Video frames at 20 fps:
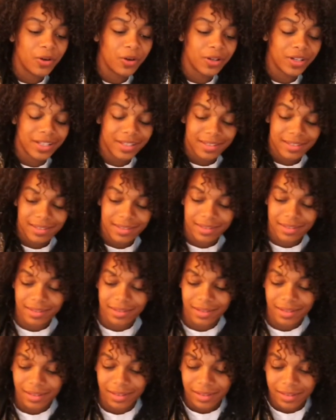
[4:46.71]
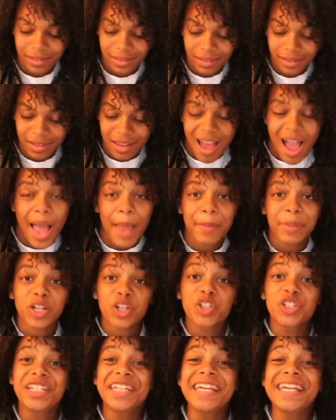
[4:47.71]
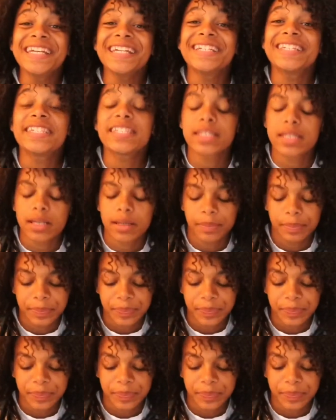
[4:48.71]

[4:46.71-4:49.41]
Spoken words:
artist. I'm an artiste.